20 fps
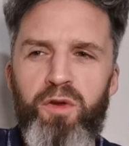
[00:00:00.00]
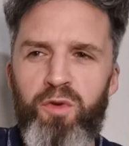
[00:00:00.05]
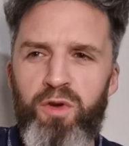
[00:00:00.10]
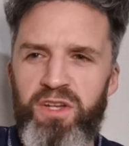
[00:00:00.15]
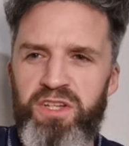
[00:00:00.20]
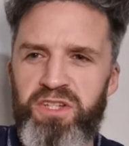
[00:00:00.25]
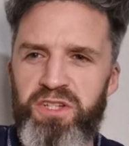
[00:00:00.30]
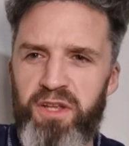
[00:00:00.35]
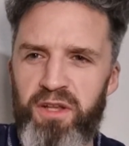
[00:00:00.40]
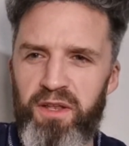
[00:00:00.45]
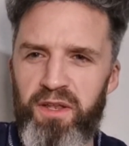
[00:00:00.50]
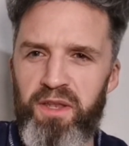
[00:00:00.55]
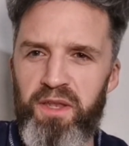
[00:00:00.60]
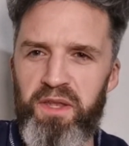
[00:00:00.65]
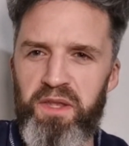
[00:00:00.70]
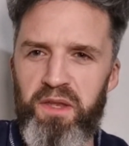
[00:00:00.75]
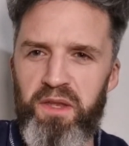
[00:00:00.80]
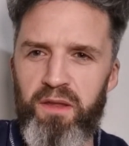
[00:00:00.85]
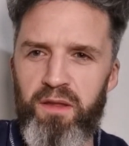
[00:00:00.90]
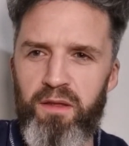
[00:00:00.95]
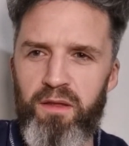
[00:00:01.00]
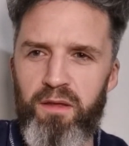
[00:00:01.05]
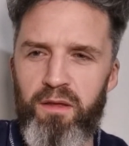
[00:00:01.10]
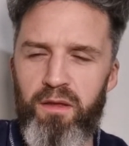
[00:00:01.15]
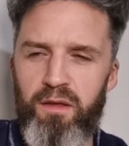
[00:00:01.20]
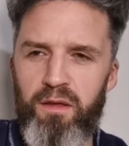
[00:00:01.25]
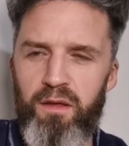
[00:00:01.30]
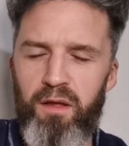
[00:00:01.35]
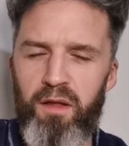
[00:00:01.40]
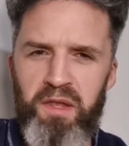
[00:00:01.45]
Christians
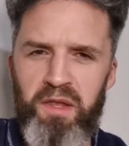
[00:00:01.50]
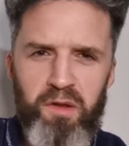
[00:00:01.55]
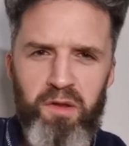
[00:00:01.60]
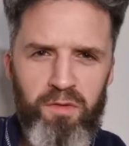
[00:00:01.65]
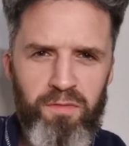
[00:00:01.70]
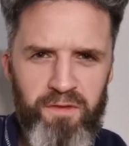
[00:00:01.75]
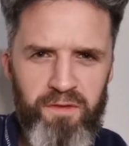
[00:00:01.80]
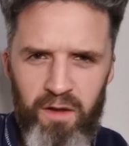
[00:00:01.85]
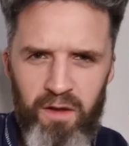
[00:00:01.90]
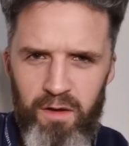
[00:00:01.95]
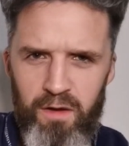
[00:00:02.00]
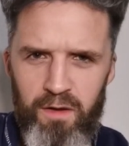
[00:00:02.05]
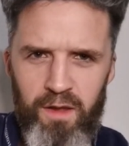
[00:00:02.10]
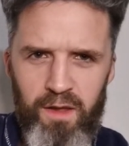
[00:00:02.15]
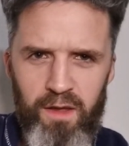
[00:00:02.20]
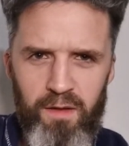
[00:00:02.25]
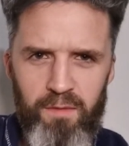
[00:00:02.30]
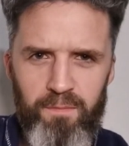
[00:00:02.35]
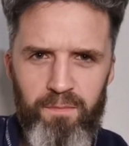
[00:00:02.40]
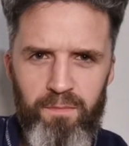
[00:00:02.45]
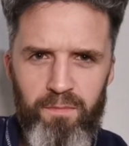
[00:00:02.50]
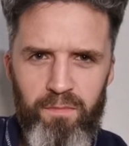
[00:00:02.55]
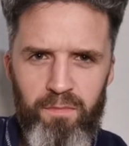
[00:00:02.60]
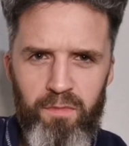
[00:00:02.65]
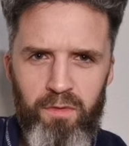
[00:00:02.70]
a soft target